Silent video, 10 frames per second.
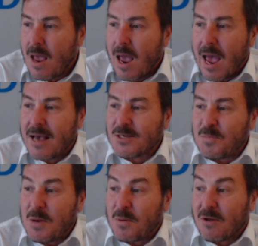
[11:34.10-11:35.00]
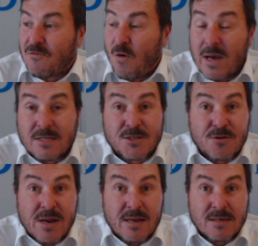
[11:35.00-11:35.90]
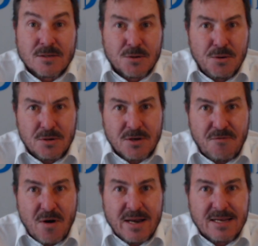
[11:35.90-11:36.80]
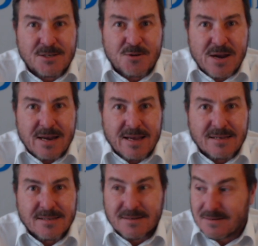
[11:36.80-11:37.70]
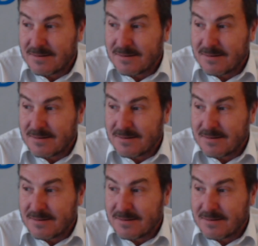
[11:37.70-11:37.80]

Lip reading: As people avoid screenings. Who's avoiding screenings?